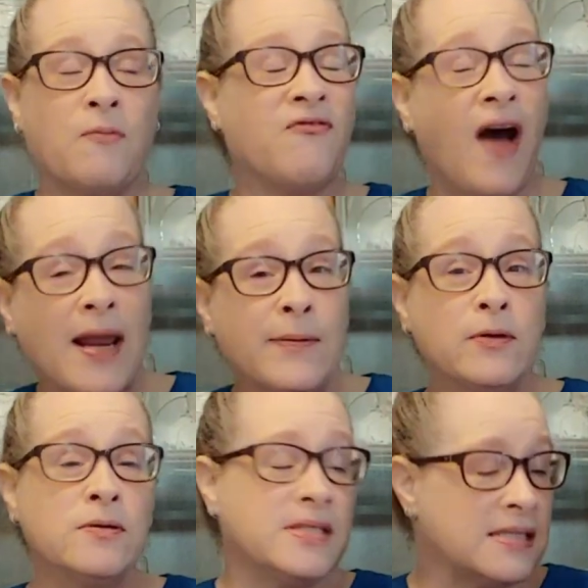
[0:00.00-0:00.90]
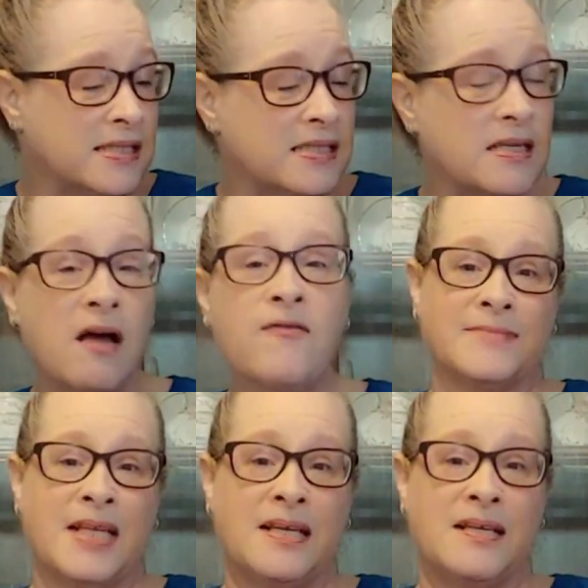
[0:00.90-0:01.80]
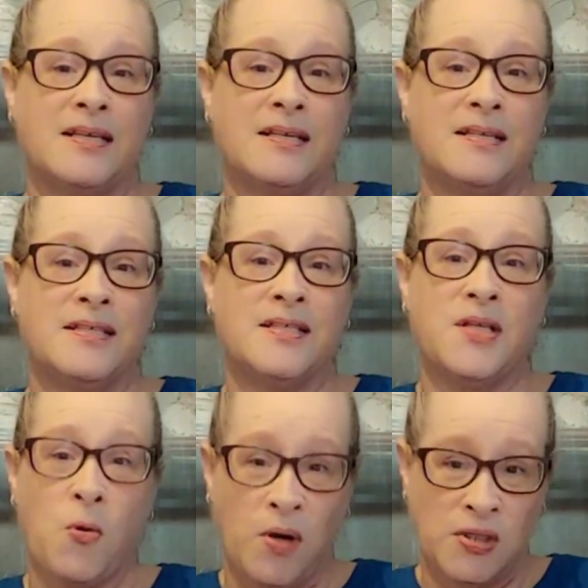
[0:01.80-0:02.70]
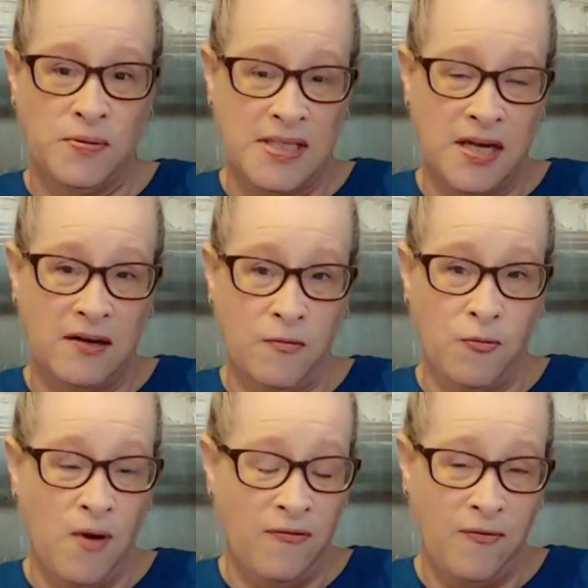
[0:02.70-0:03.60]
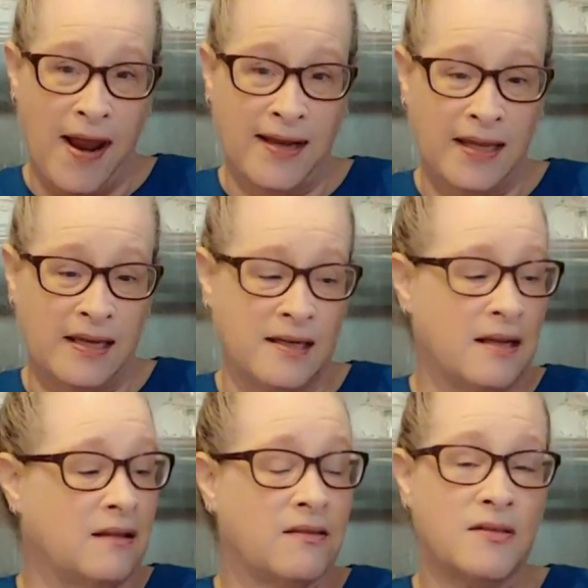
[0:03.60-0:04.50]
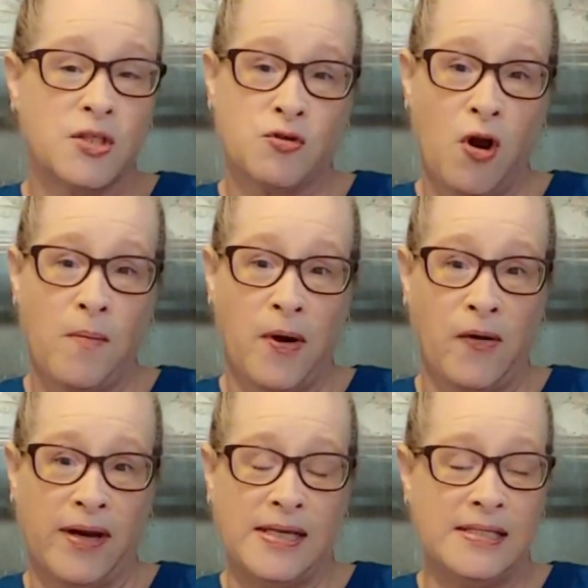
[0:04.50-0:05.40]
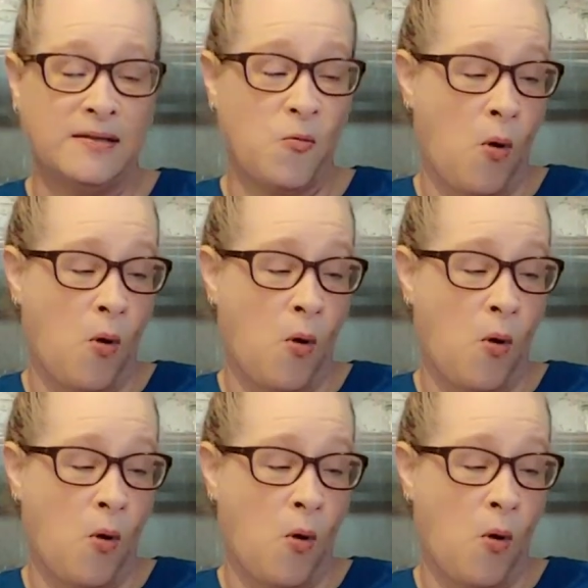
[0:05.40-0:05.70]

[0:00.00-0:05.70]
fibers and stuff. So once we're done rough racking the strawberries, the